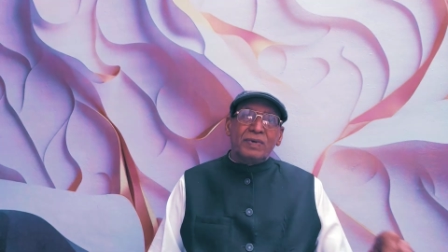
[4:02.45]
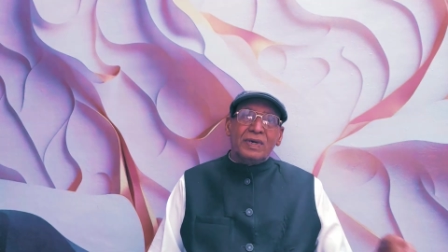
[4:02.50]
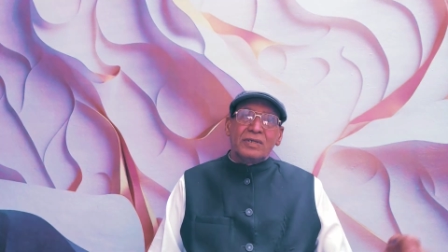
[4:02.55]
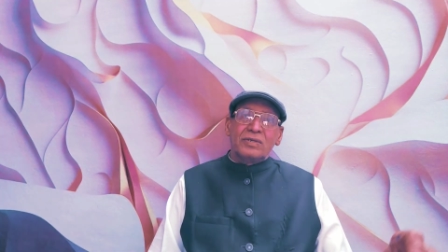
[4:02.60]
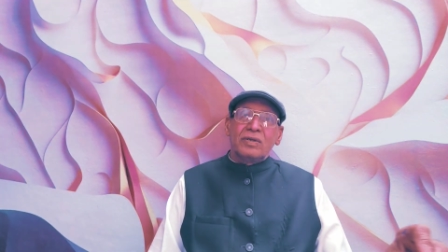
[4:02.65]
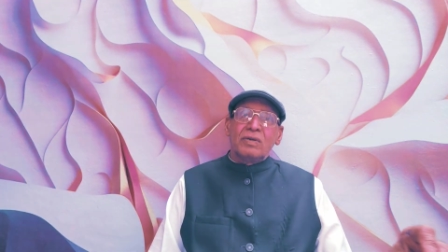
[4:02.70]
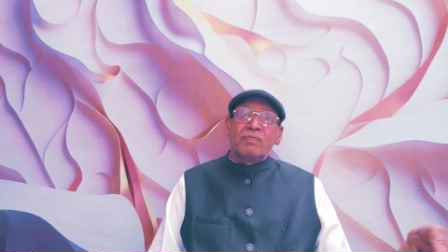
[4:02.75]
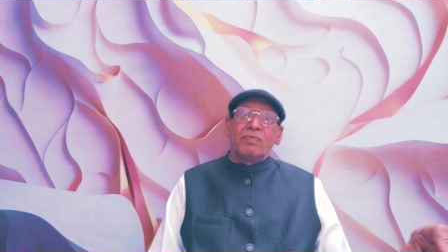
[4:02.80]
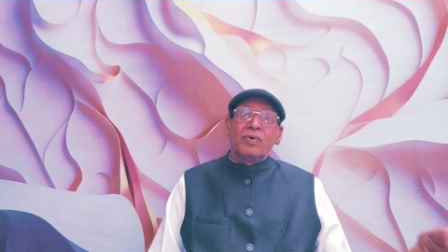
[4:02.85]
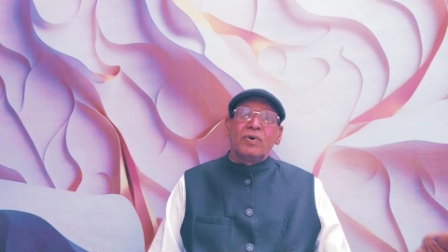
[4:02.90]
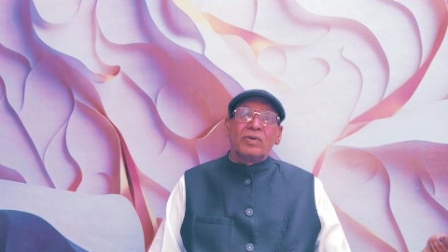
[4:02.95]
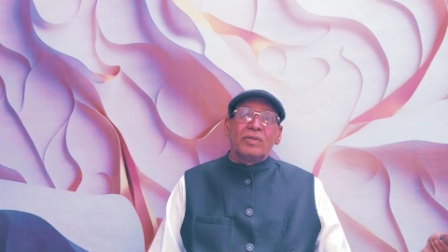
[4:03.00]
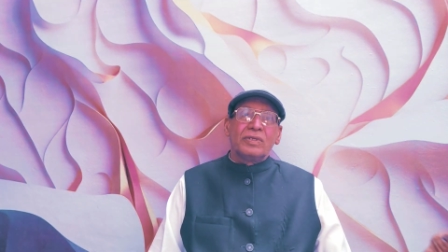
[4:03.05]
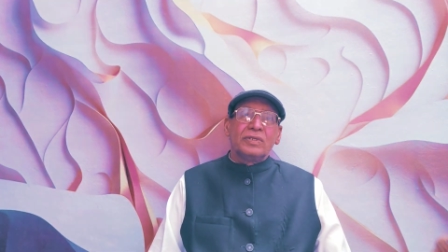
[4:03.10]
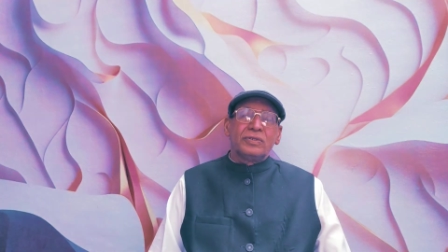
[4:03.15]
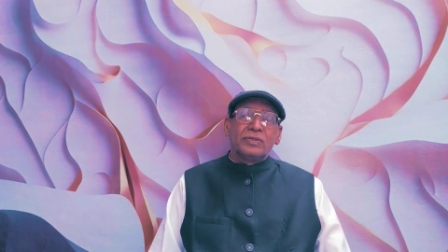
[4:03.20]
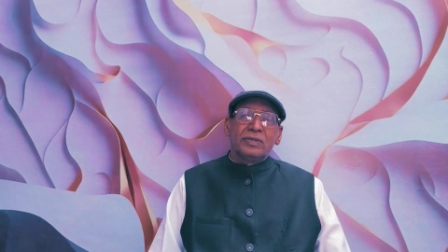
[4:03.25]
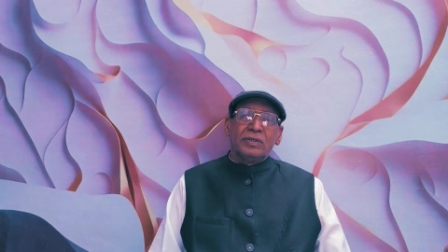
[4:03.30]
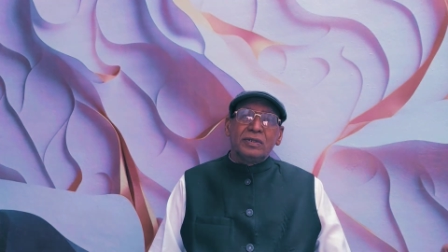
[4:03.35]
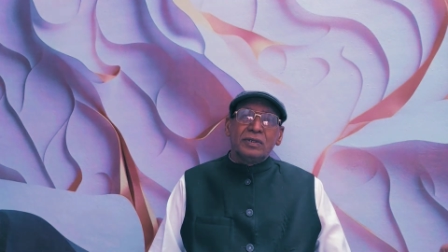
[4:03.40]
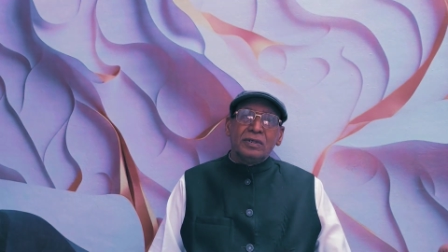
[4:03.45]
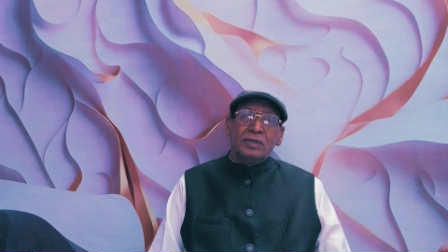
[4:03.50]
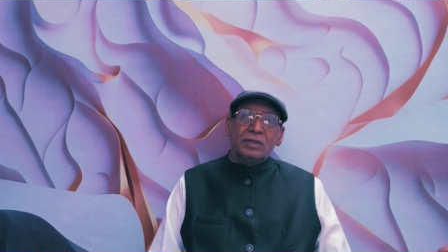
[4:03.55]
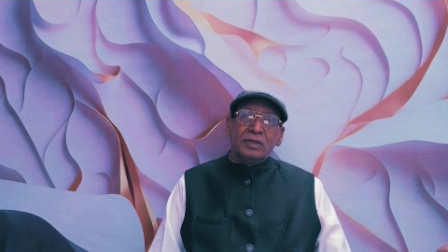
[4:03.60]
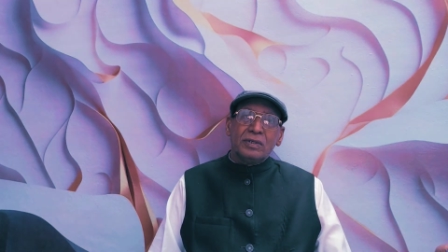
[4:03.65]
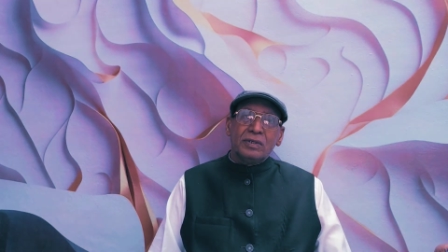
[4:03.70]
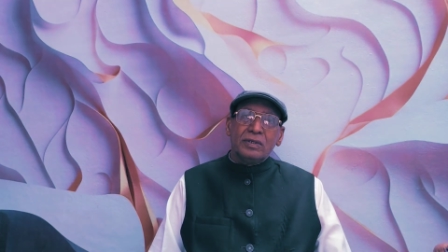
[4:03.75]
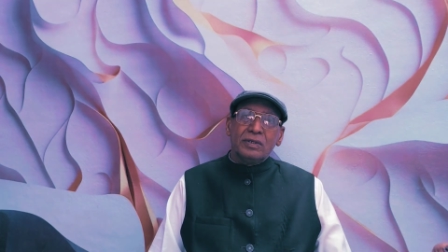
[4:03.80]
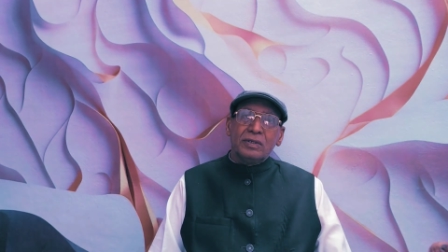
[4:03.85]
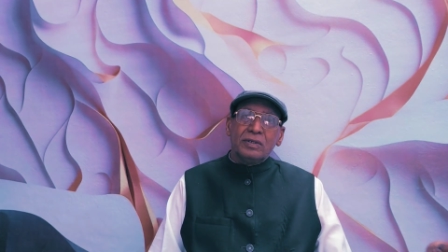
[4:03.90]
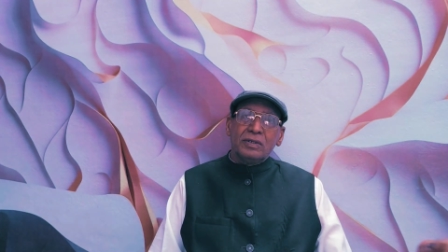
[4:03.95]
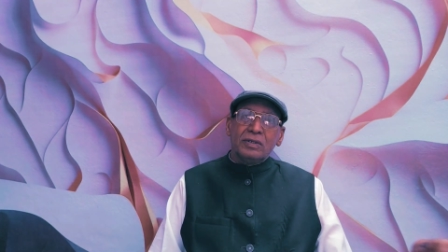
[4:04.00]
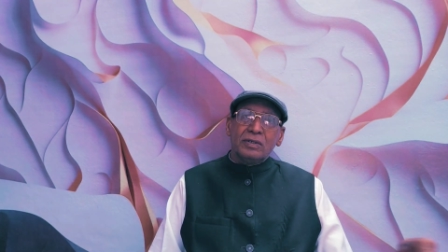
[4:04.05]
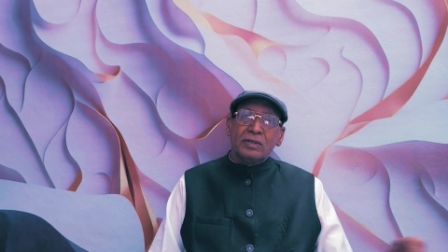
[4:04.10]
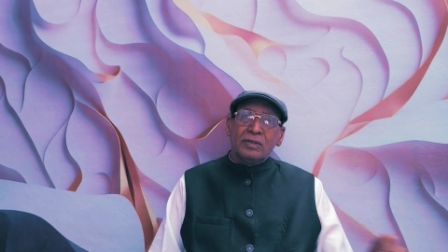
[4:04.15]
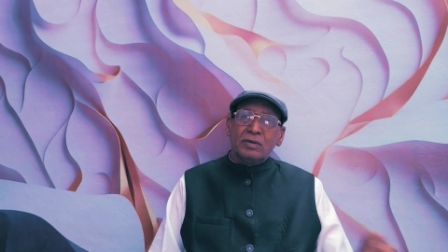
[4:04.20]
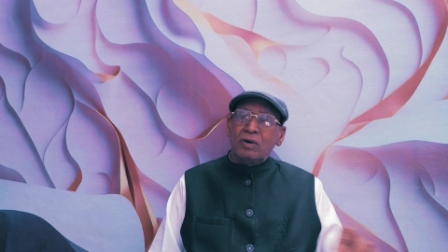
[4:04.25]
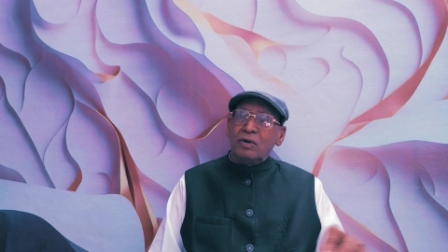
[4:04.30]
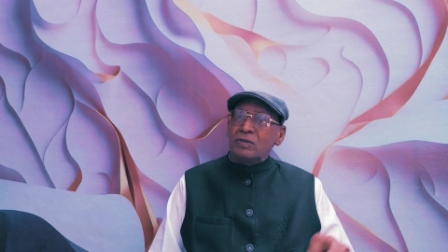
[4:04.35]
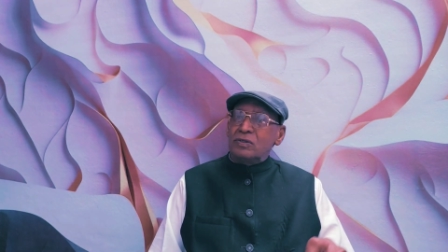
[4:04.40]
factor for this
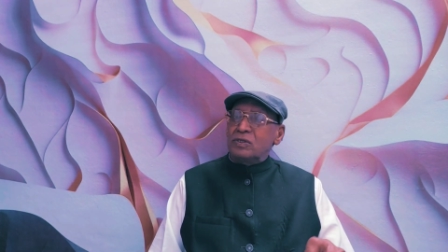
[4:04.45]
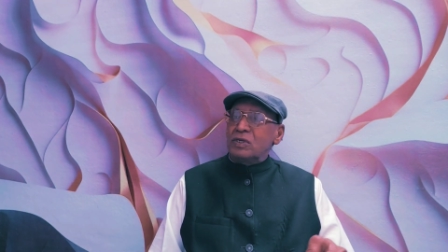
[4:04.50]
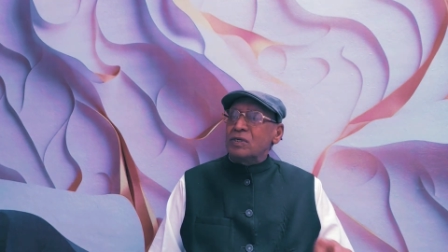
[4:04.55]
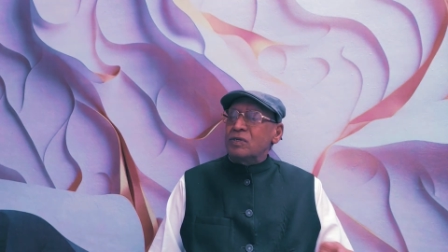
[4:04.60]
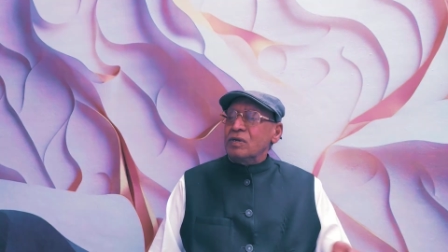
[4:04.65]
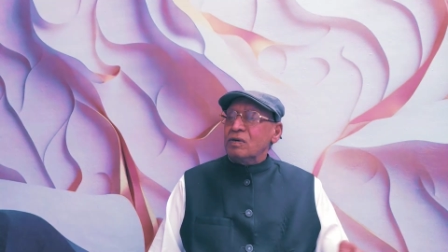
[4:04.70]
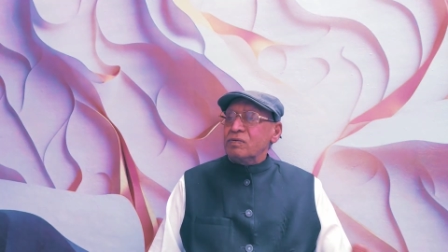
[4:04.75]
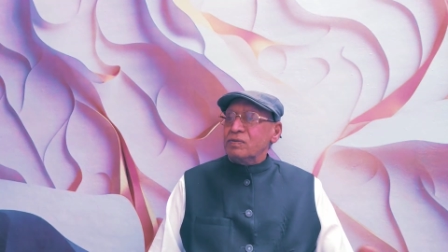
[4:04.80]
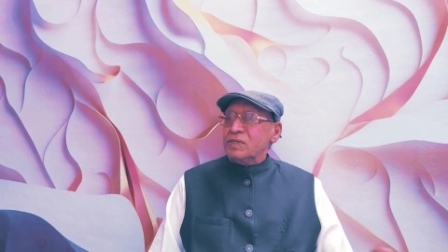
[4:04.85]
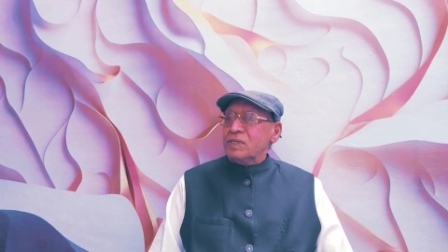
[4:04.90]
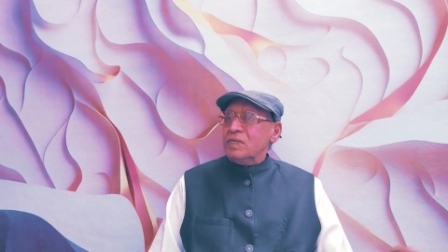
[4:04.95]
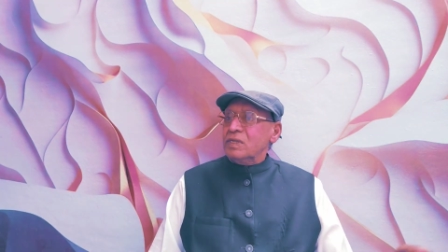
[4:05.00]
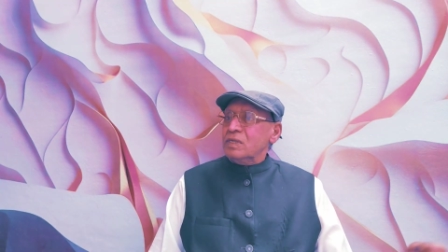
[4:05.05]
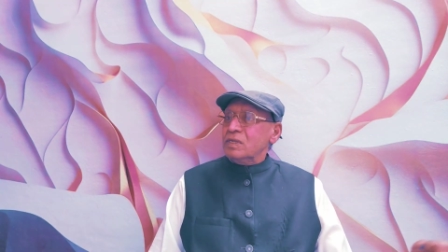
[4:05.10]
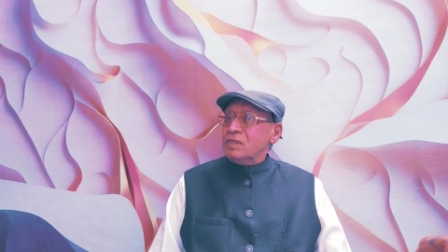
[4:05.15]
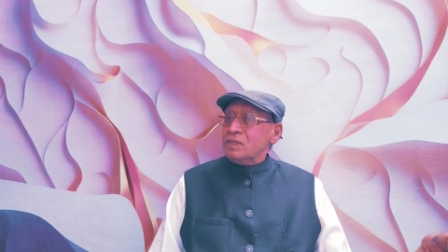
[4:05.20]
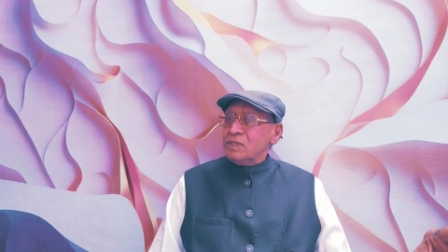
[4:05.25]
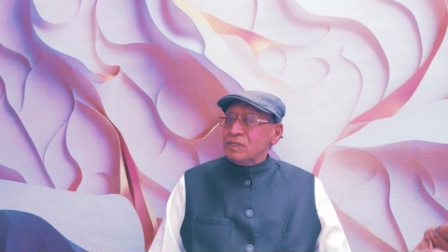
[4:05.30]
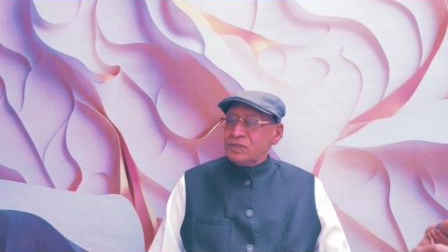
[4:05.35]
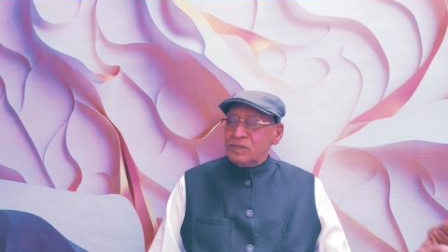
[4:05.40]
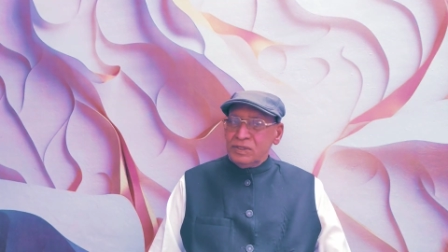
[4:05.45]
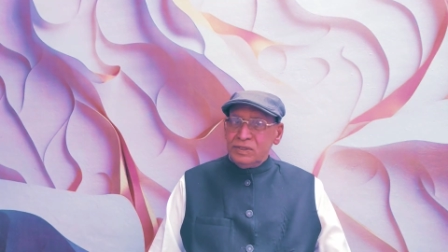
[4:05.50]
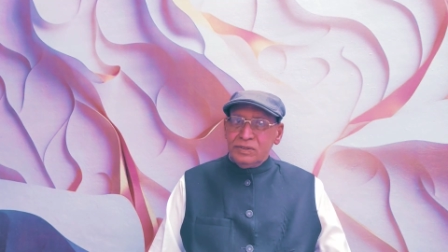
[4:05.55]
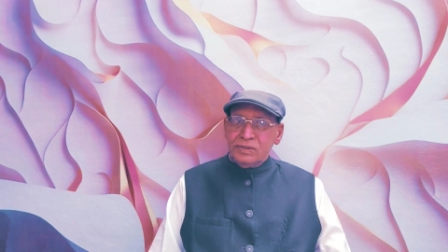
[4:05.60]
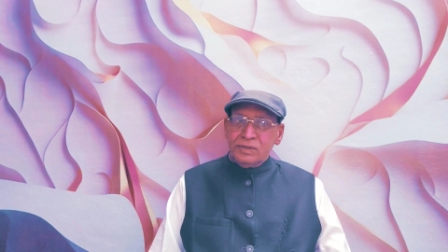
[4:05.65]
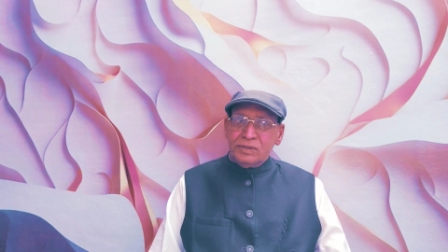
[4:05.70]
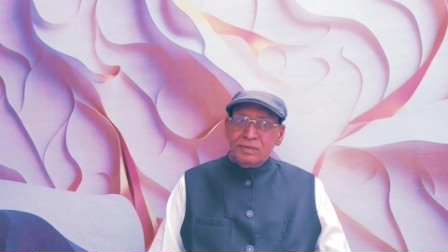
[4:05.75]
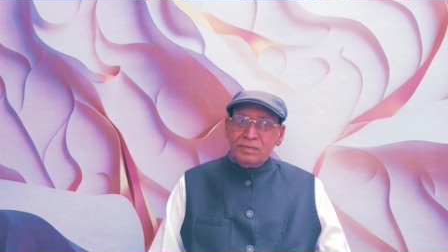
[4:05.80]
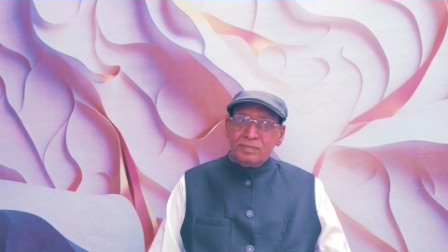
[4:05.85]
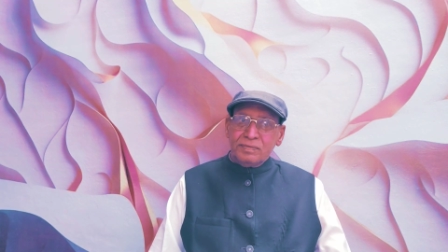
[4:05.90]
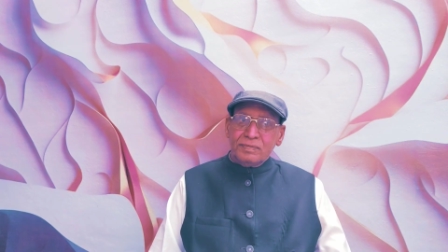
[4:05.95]
onset of the disease.